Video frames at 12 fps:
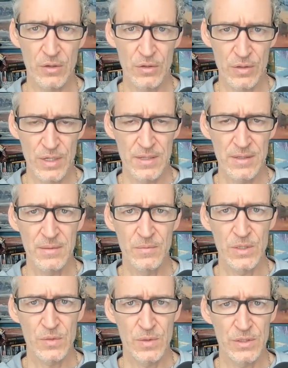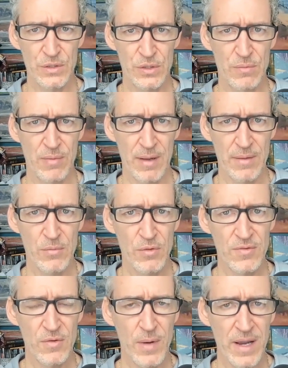good and which ones you should probably
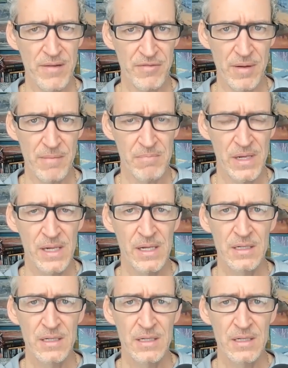move away from.